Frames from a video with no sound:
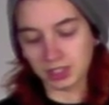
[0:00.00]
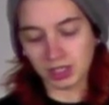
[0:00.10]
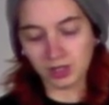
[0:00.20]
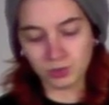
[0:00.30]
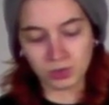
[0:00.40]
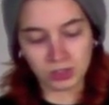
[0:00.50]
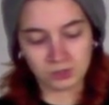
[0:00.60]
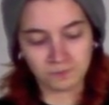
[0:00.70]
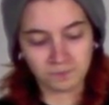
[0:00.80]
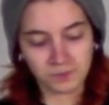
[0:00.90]
another one
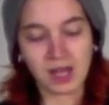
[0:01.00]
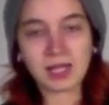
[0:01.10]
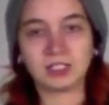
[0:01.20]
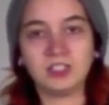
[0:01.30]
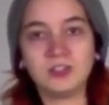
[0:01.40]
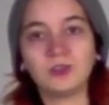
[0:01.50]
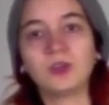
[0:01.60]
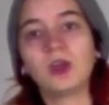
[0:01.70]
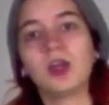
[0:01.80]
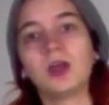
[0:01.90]
I like to use
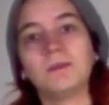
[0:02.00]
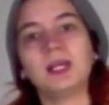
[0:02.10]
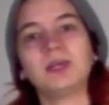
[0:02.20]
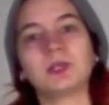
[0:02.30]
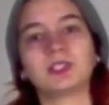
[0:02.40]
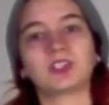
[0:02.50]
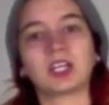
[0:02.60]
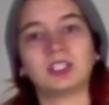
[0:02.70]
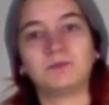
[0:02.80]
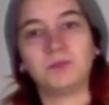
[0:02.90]
mainly when there's like
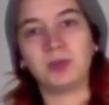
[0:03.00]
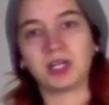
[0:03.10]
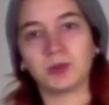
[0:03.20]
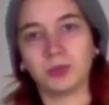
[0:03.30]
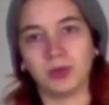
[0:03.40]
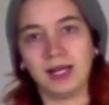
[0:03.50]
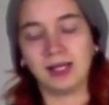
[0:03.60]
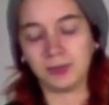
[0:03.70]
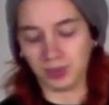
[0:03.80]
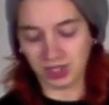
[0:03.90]
a bigger
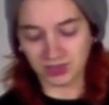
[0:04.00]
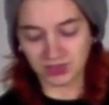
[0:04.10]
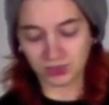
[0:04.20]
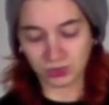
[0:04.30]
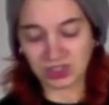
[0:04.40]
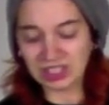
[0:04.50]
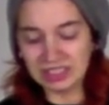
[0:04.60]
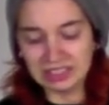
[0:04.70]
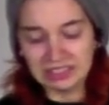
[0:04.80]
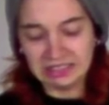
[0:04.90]
break because this one
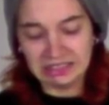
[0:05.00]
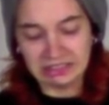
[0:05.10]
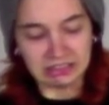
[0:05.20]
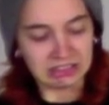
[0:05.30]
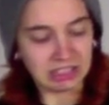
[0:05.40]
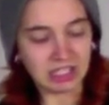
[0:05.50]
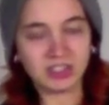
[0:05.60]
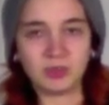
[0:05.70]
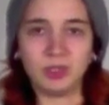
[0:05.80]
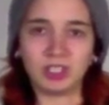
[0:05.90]
tends
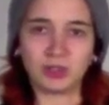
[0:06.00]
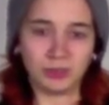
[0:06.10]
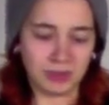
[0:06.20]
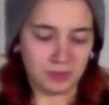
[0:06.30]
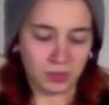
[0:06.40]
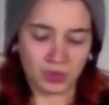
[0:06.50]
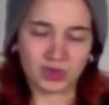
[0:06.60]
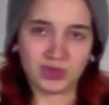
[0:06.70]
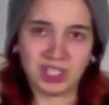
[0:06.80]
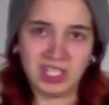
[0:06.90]
to be a little bit more
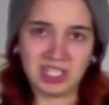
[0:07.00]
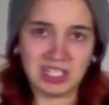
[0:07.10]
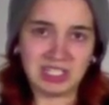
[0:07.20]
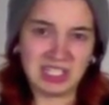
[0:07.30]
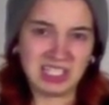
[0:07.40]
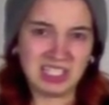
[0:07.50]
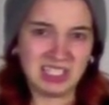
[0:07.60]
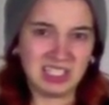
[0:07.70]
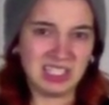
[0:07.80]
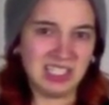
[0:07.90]
tricky and
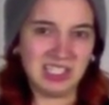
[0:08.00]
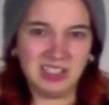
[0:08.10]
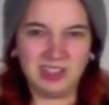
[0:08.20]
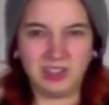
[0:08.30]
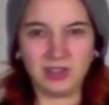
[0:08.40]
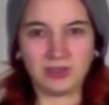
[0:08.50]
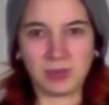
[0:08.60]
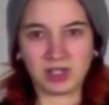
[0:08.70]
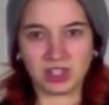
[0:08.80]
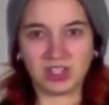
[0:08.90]
you have a
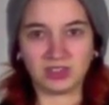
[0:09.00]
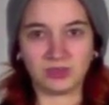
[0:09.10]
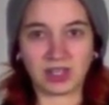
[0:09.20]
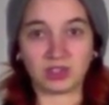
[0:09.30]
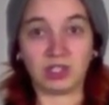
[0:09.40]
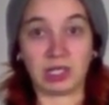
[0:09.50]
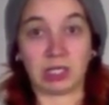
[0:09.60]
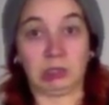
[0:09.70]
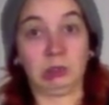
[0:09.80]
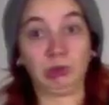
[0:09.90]
better chance of actually
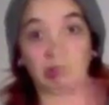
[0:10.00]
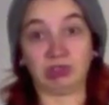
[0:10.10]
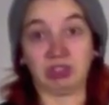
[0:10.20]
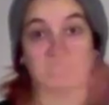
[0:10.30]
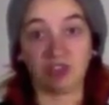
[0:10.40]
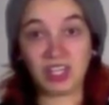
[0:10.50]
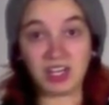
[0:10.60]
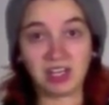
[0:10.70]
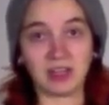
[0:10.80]
like losing the stick.